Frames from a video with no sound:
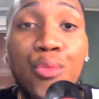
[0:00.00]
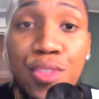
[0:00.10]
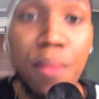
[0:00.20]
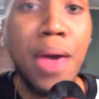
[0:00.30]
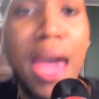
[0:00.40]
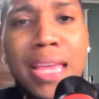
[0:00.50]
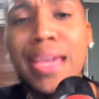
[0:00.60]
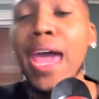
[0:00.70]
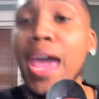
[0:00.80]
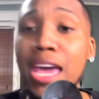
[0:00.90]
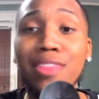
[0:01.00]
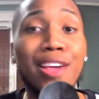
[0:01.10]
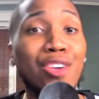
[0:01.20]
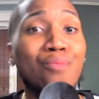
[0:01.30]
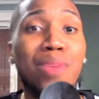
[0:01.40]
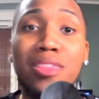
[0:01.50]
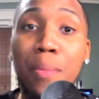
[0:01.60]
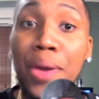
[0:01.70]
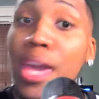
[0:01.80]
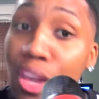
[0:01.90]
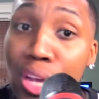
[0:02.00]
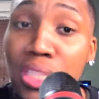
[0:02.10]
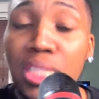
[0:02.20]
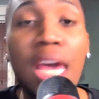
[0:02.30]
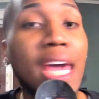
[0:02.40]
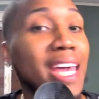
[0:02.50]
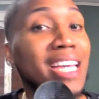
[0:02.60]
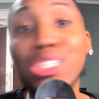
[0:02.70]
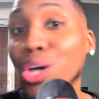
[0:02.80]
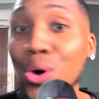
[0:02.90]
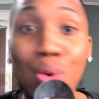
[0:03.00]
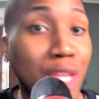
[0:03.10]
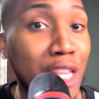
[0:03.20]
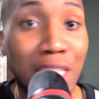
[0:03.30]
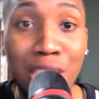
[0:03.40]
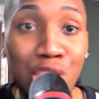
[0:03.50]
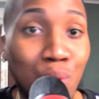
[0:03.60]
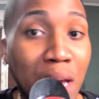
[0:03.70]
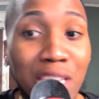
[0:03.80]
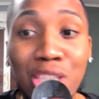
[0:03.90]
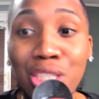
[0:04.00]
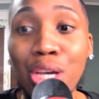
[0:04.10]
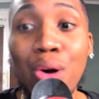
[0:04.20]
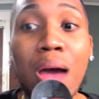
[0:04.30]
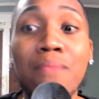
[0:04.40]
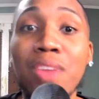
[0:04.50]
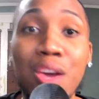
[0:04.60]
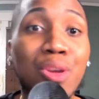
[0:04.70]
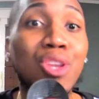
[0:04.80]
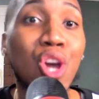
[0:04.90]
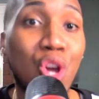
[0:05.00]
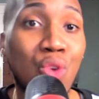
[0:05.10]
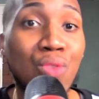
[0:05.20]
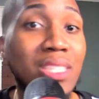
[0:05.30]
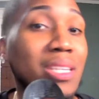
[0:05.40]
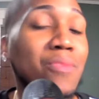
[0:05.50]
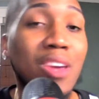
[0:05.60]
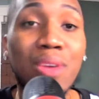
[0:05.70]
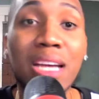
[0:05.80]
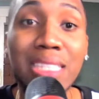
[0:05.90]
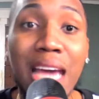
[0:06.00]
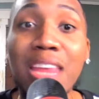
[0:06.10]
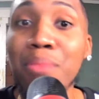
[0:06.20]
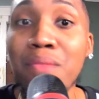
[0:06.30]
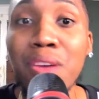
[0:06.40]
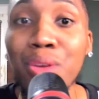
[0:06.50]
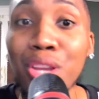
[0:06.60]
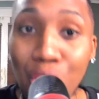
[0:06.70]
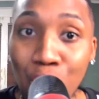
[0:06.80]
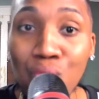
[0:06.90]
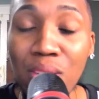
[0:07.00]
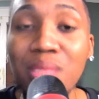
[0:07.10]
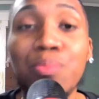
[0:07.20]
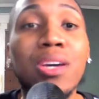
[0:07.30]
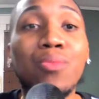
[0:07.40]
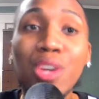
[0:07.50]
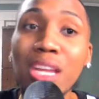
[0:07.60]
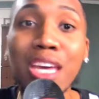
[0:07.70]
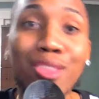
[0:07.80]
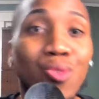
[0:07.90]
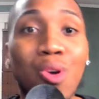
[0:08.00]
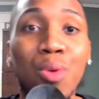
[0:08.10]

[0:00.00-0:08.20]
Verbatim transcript: with somebody and then you meet the parents, it's a whole nother situation. So I'm mm-hmm. very nervous. I'm very excited, but I'm very nervous. But we're going to get through it.